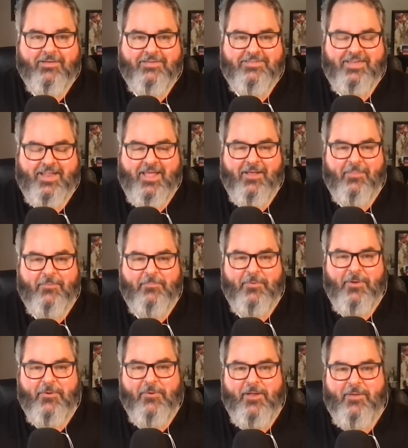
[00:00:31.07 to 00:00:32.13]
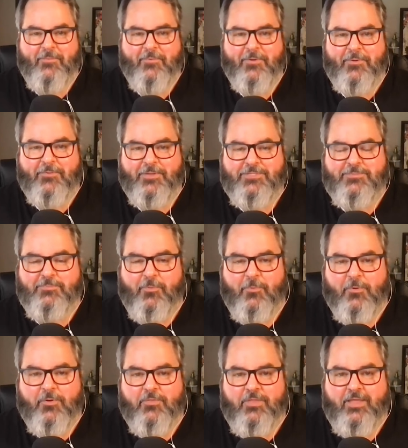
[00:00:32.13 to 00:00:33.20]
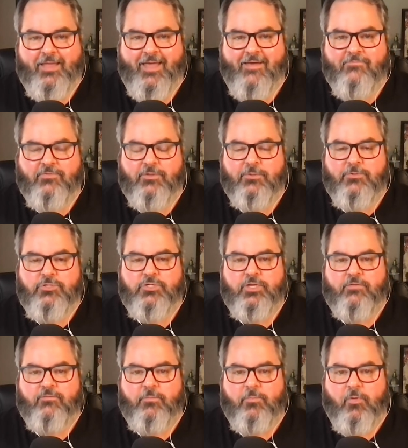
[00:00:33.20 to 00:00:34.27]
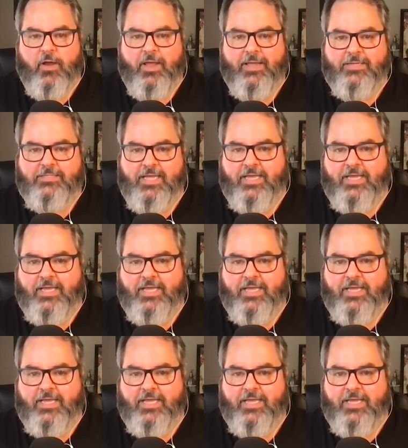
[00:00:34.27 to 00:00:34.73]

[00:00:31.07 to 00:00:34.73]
Today on the program, we're going to explore the evolution of a brand.